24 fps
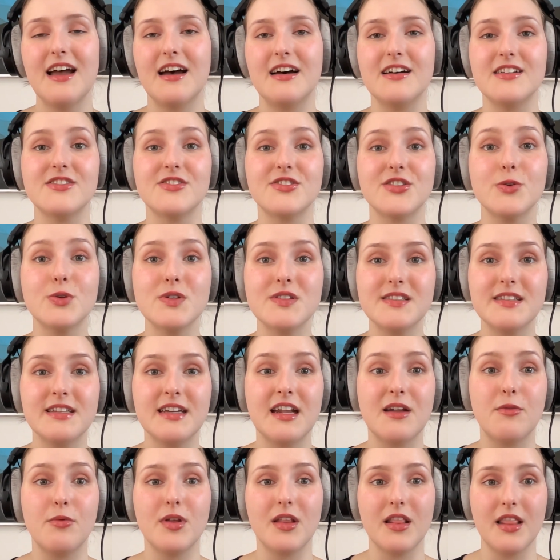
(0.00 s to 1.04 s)

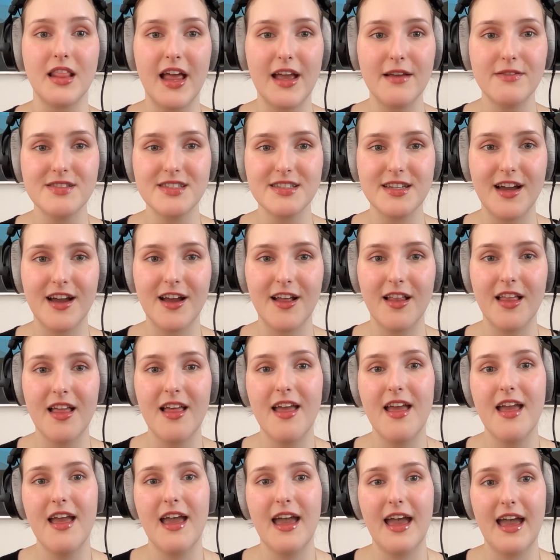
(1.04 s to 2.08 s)
associated with lifestyle
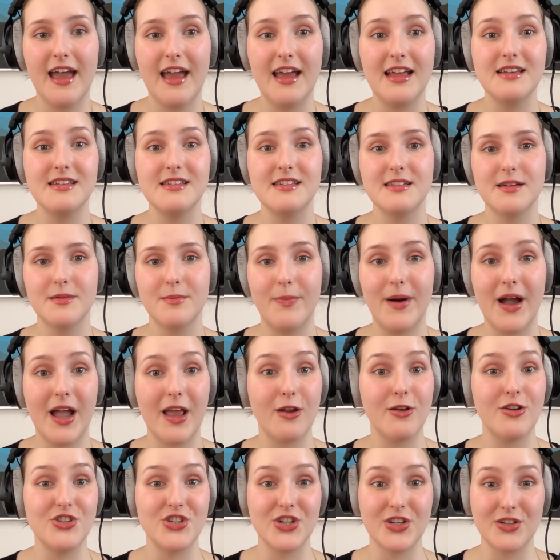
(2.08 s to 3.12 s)
and
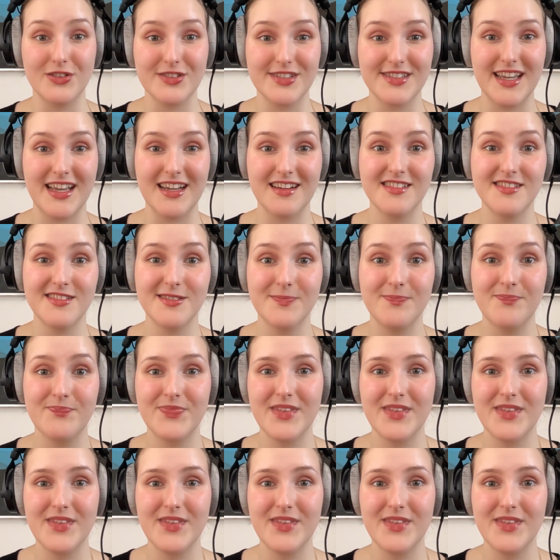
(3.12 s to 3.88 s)
biological sex,